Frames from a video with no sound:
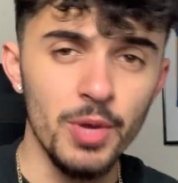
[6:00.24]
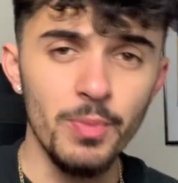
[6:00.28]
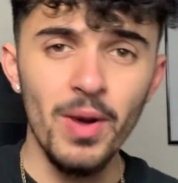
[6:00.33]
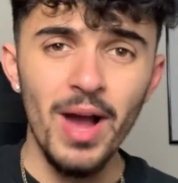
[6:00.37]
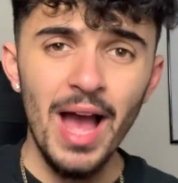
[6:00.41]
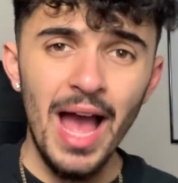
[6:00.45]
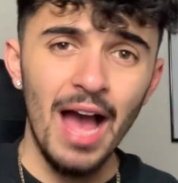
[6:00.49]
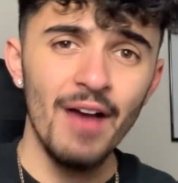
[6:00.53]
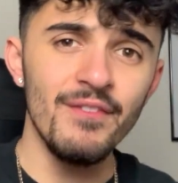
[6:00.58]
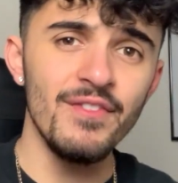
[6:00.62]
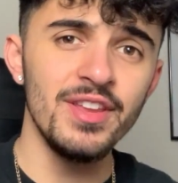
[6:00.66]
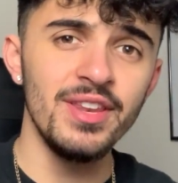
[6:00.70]
by
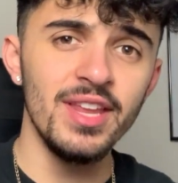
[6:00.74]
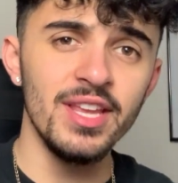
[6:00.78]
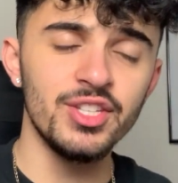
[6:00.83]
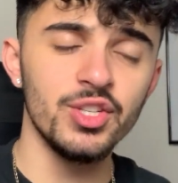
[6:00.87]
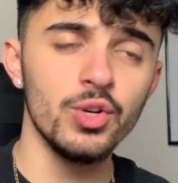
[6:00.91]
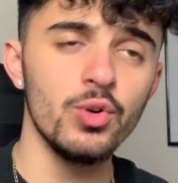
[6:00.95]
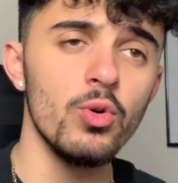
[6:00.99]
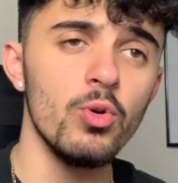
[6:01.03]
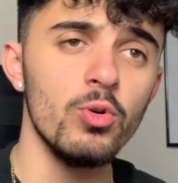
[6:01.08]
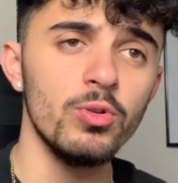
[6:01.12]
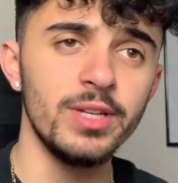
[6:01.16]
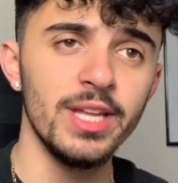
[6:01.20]
having this
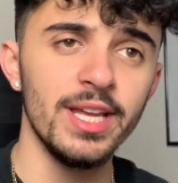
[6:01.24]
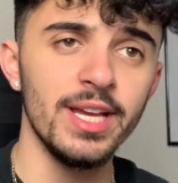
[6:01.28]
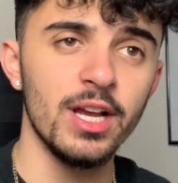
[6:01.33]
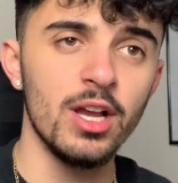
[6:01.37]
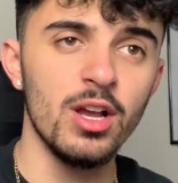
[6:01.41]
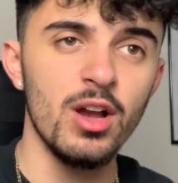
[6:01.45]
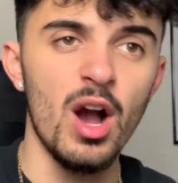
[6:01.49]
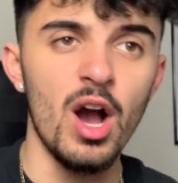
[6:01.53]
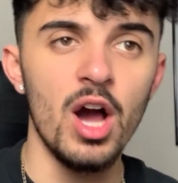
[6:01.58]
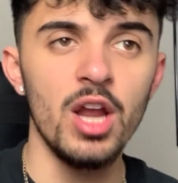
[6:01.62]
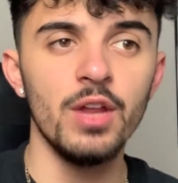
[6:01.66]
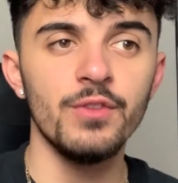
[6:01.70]
audit
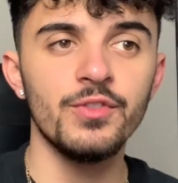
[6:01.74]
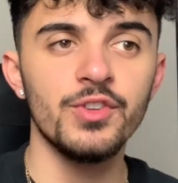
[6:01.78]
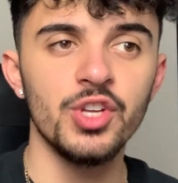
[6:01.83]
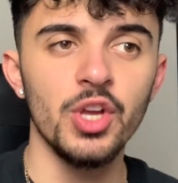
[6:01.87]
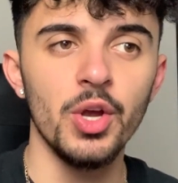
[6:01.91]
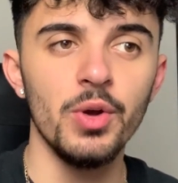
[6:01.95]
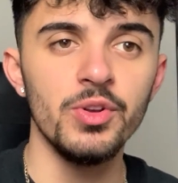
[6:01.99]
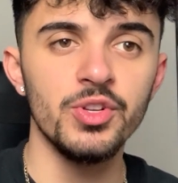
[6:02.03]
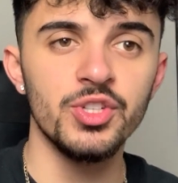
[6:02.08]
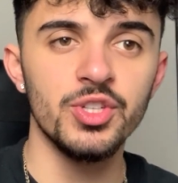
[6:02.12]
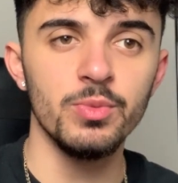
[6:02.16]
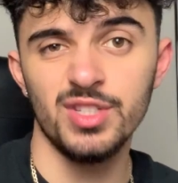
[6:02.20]
kind of
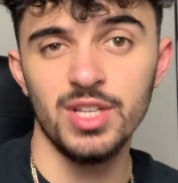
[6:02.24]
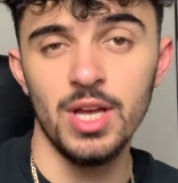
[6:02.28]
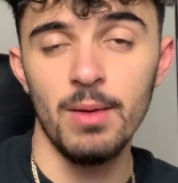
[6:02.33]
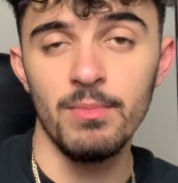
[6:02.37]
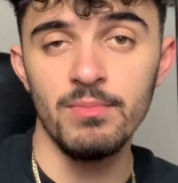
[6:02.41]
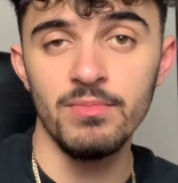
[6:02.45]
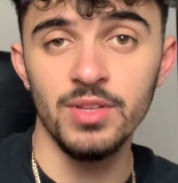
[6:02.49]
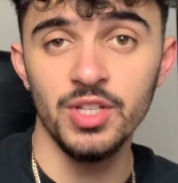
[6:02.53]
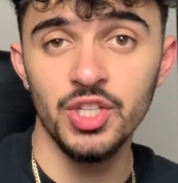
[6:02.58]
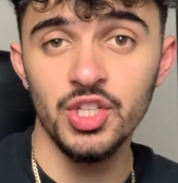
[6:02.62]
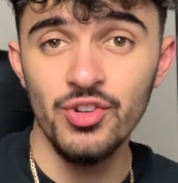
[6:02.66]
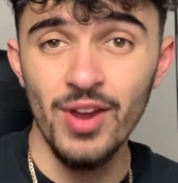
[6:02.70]
shows
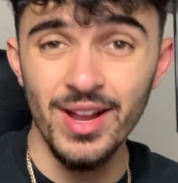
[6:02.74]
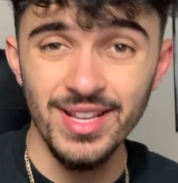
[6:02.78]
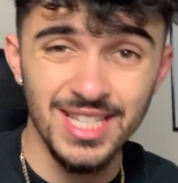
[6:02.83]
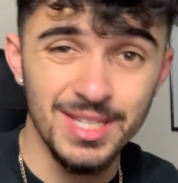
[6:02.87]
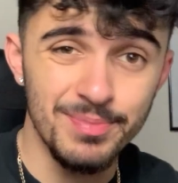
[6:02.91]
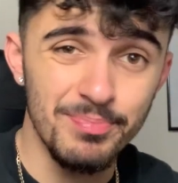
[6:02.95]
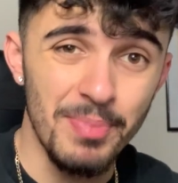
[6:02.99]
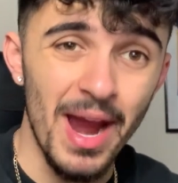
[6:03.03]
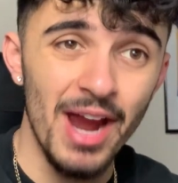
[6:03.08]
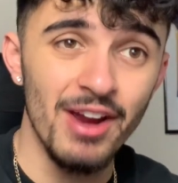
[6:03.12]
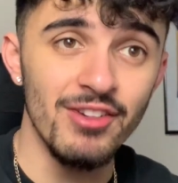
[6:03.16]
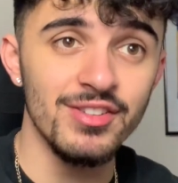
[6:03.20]
some
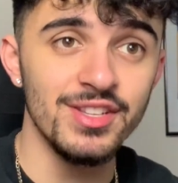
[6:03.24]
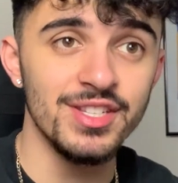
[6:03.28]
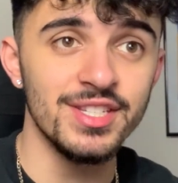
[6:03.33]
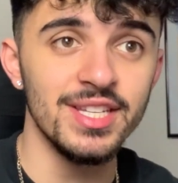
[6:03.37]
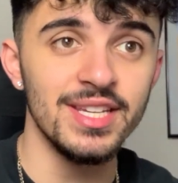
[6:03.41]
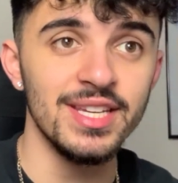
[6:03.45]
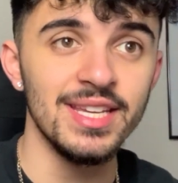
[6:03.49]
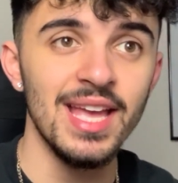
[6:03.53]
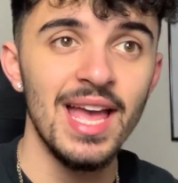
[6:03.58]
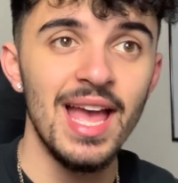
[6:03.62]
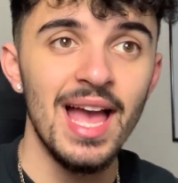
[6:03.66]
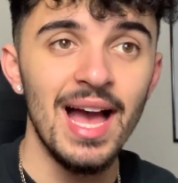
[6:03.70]

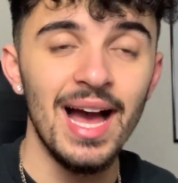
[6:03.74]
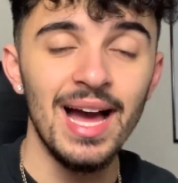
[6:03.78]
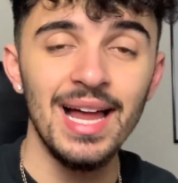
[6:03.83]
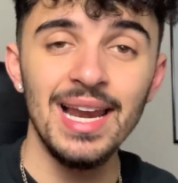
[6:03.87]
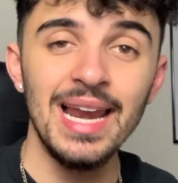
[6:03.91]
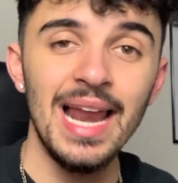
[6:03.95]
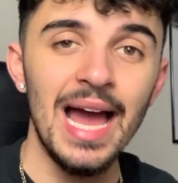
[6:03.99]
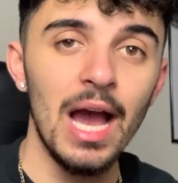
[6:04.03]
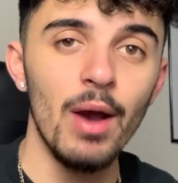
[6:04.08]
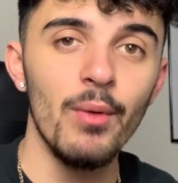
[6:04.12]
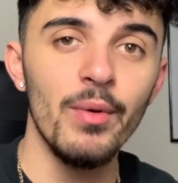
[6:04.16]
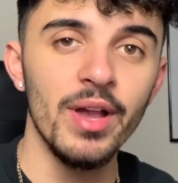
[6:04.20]
transparency,
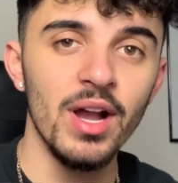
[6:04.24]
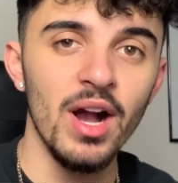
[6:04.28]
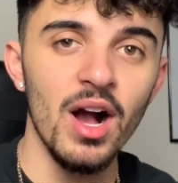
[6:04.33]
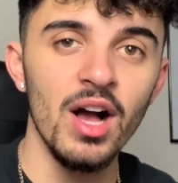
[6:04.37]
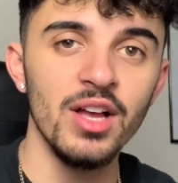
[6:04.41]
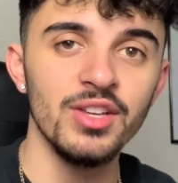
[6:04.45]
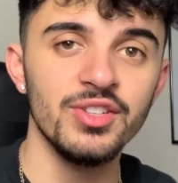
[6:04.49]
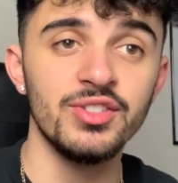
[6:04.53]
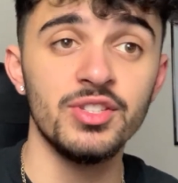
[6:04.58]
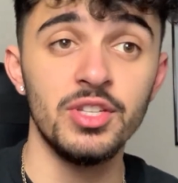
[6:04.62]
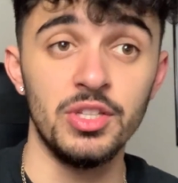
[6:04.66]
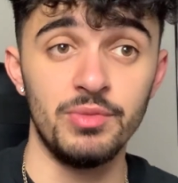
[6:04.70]
allowing
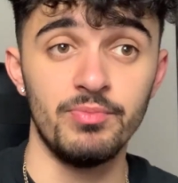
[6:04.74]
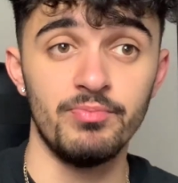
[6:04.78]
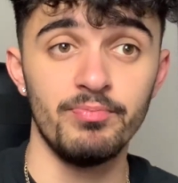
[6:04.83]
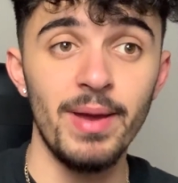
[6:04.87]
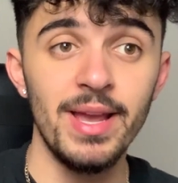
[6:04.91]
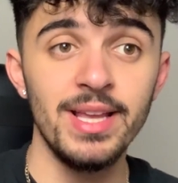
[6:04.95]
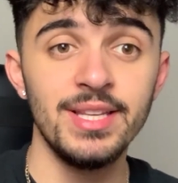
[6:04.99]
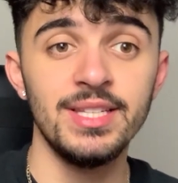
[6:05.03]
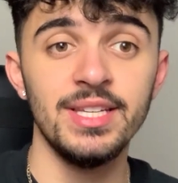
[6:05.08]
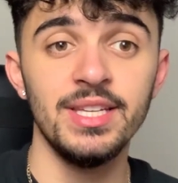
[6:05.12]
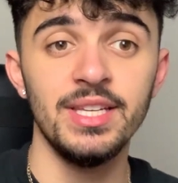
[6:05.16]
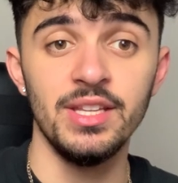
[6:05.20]
us to
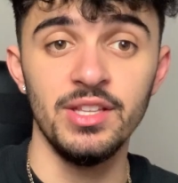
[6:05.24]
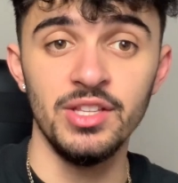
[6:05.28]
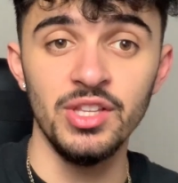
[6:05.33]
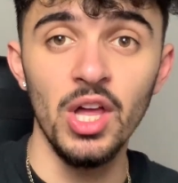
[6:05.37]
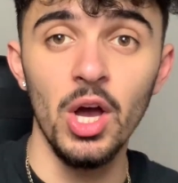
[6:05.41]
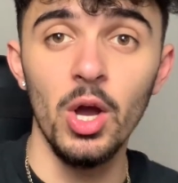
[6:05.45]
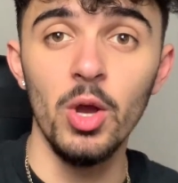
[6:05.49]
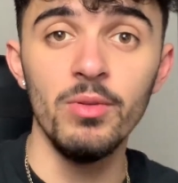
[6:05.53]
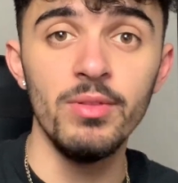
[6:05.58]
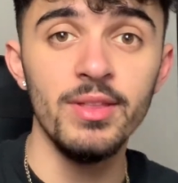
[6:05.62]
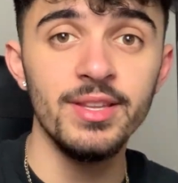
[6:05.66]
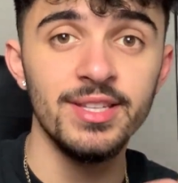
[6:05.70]
basically
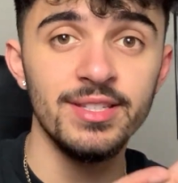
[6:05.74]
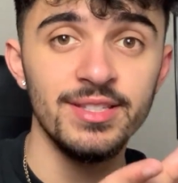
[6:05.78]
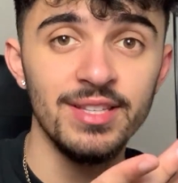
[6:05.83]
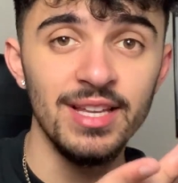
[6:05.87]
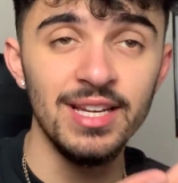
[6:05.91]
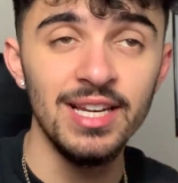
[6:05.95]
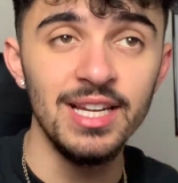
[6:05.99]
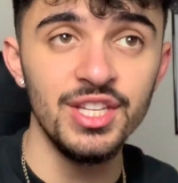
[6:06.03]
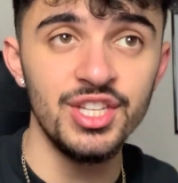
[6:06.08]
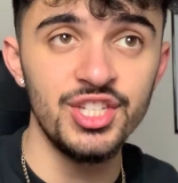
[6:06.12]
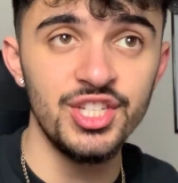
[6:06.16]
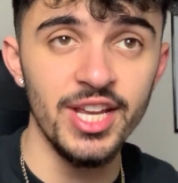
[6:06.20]
know this is a
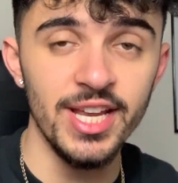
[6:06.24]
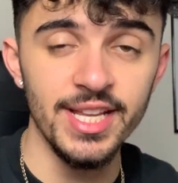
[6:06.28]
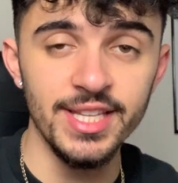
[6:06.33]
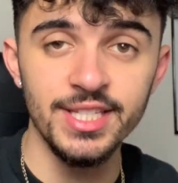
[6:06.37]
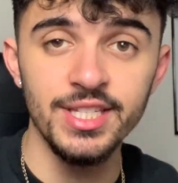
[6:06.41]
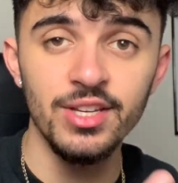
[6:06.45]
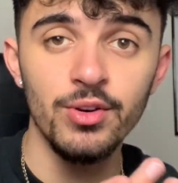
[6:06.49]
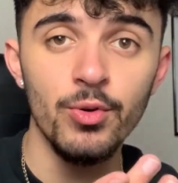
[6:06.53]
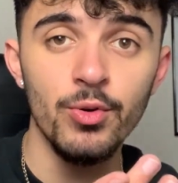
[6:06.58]
legit